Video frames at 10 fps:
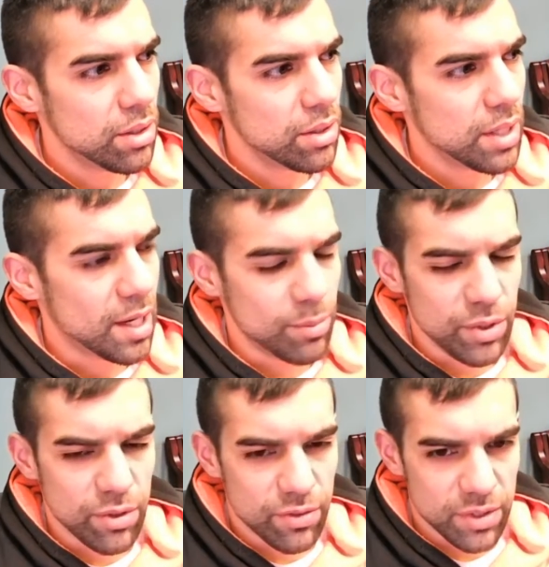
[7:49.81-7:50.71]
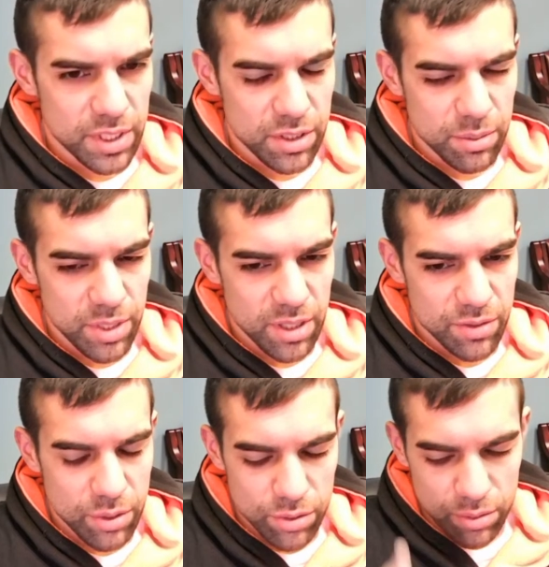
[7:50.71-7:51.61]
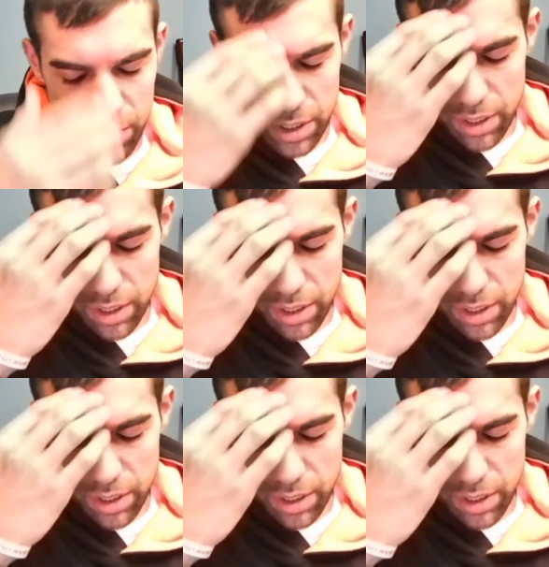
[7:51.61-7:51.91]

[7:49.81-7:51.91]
how beautiful it is to be off social media.